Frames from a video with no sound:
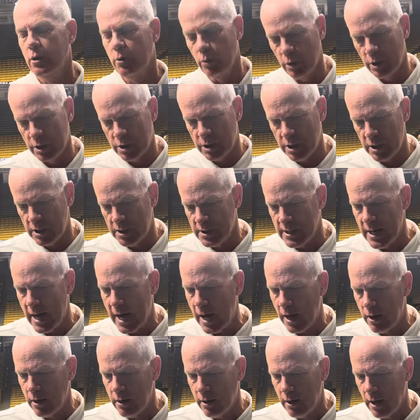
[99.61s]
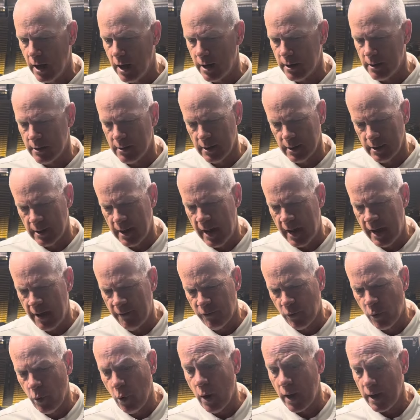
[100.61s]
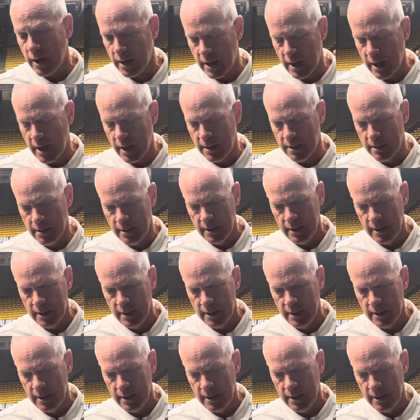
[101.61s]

which he's not doesn't have quite yet.